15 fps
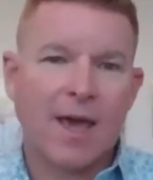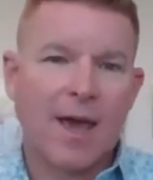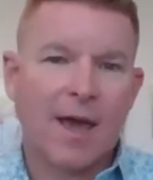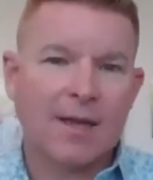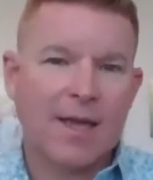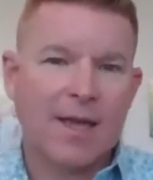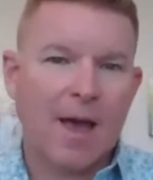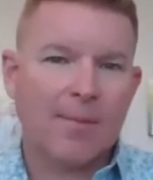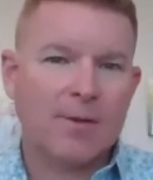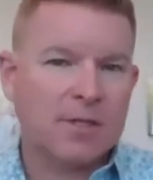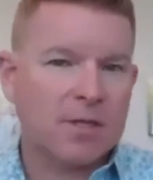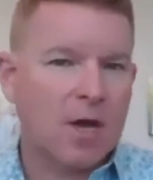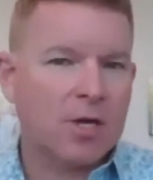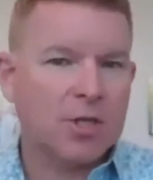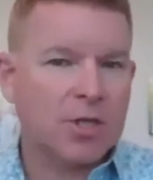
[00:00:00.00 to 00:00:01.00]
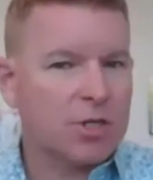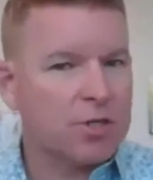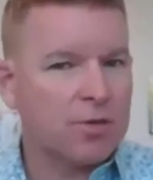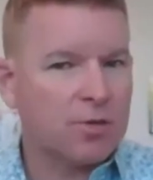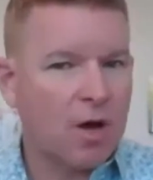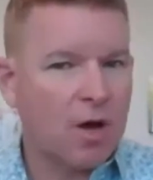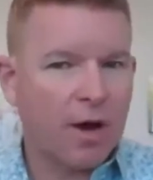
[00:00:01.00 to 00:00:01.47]
at CampusLogic
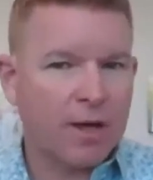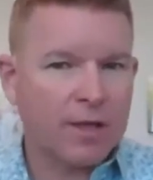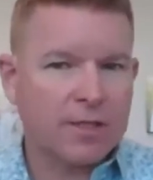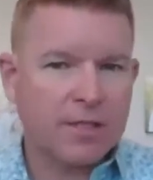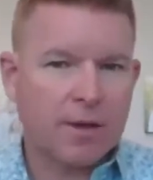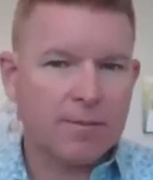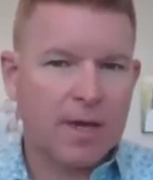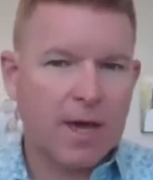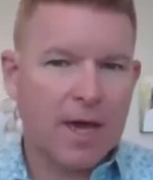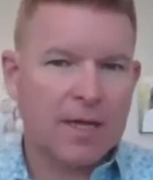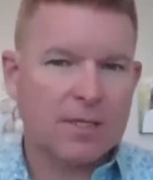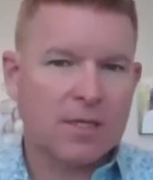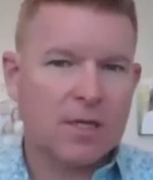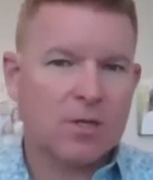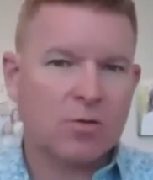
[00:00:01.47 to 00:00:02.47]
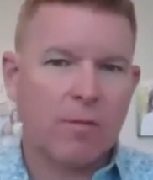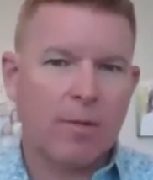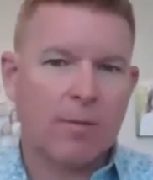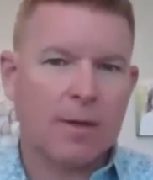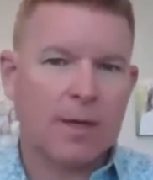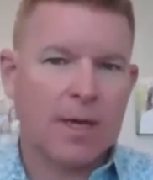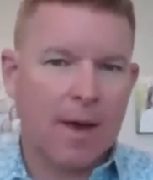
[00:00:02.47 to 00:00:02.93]
too long in some cases, or
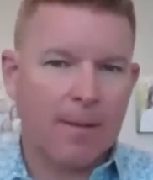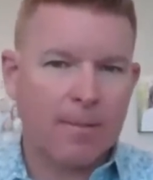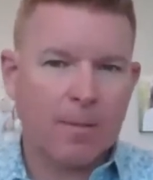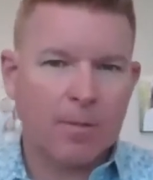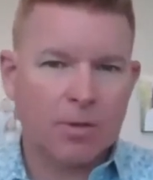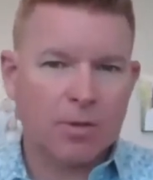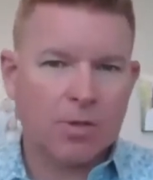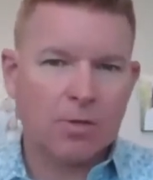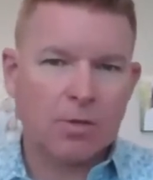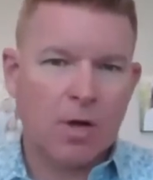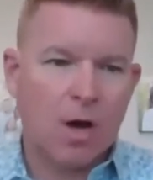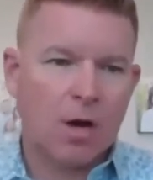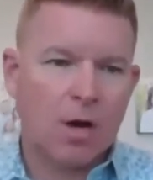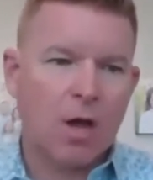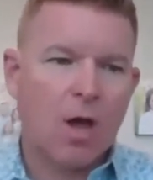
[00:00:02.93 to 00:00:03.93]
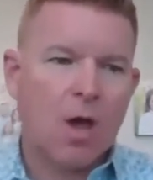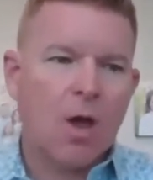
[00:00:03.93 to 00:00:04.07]
maybe kept people too long,